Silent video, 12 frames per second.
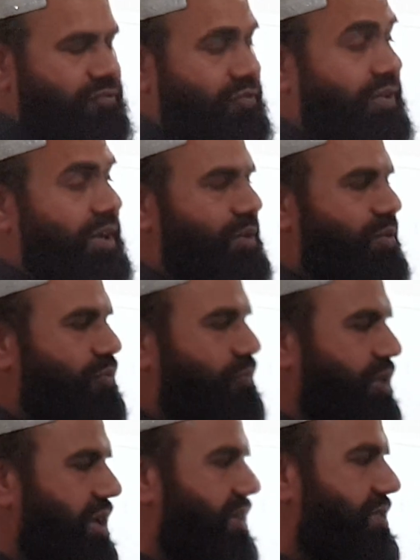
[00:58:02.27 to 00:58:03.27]
want to
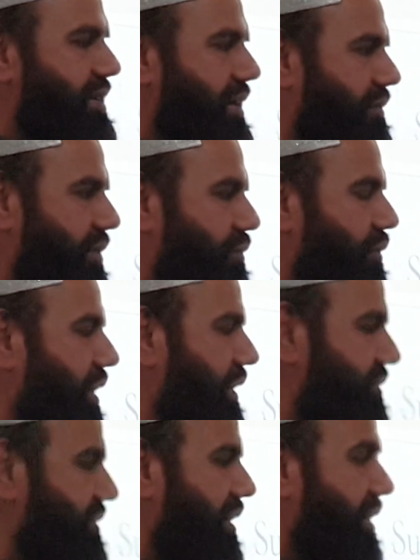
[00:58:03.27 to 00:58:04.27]
please our
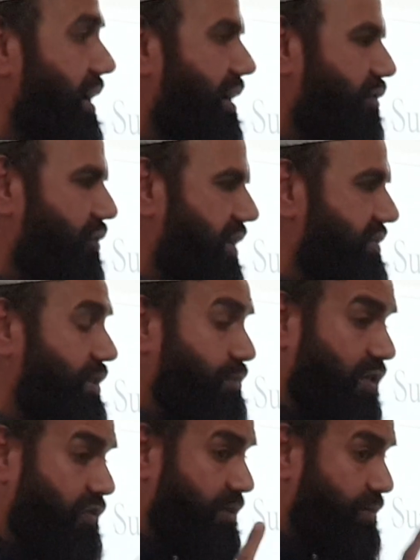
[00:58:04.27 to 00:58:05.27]
wives and girlfriends. The
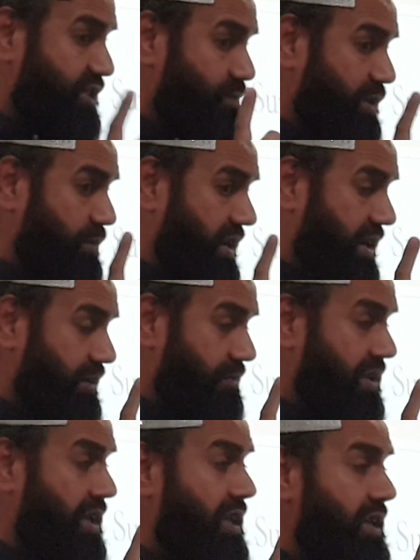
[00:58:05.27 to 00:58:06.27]
Prophet, peace be upon
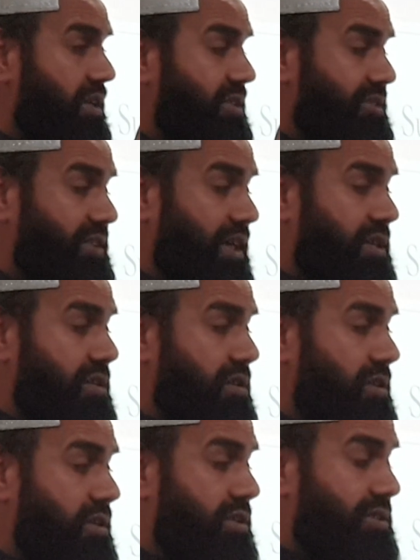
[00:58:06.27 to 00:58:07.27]
him, said,
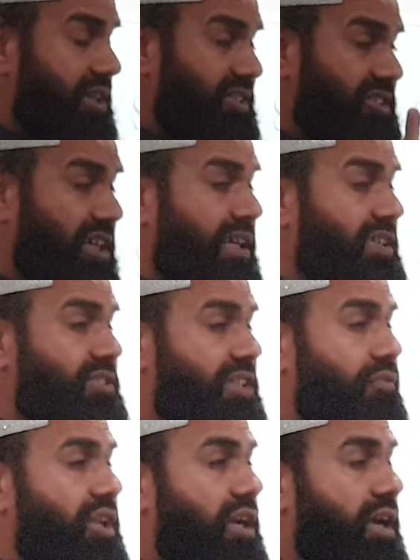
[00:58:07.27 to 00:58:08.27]
the signs of
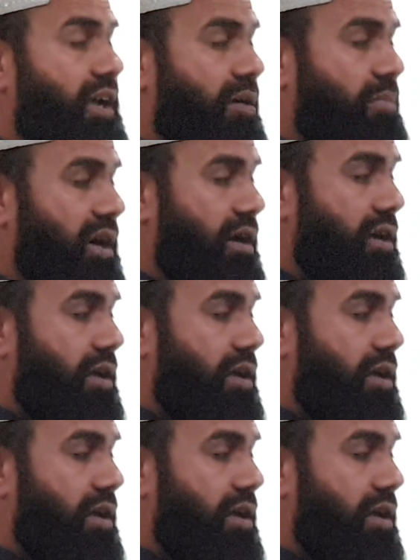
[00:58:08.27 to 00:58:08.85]
the Qiyamah,